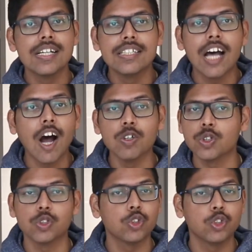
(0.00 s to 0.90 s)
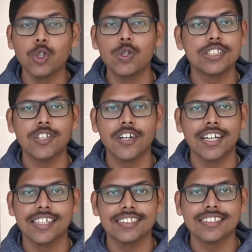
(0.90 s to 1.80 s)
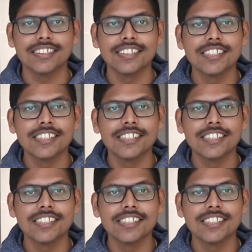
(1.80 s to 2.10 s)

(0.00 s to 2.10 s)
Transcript: The house was so disorganized.